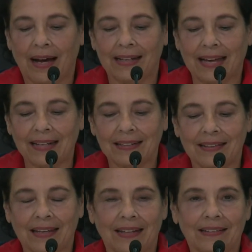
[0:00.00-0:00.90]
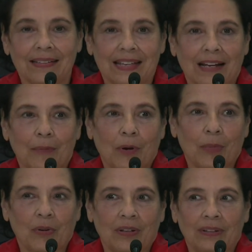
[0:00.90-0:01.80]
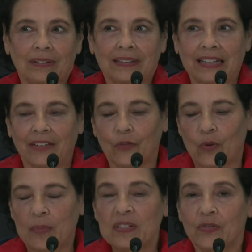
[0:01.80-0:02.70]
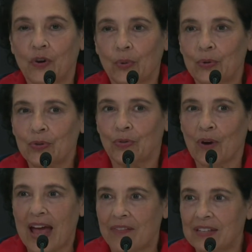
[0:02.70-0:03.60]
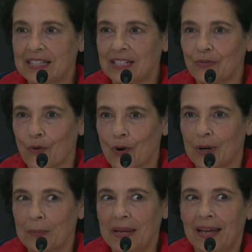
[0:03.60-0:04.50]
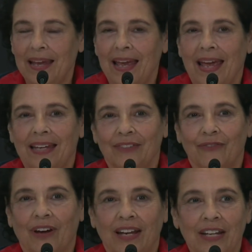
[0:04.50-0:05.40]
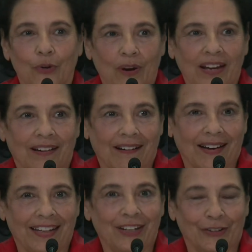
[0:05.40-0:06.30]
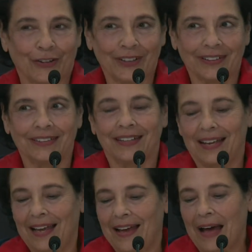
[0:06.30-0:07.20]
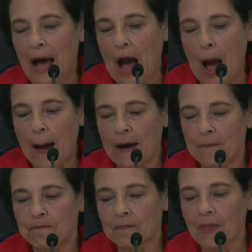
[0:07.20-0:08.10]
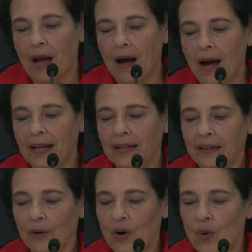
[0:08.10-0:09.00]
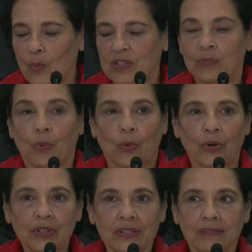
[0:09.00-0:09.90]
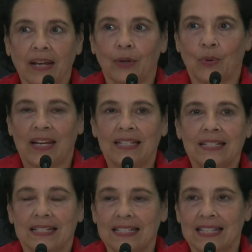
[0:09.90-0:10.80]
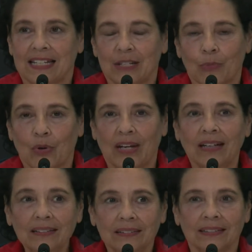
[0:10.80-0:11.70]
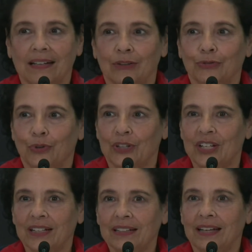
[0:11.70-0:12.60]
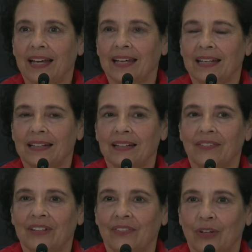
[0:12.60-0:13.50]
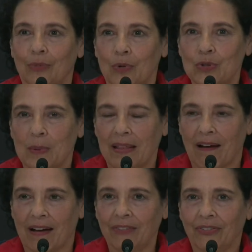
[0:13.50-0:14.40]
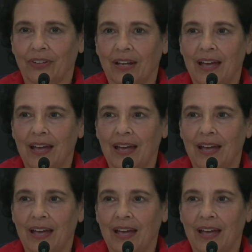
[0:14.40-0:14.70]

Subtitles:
I'd like to thank the Santa Barbara League of Women's Voters for having this forum and inviting Greg and I here. I was born and raised in Santa Maria, California, and I've lived here most of my life.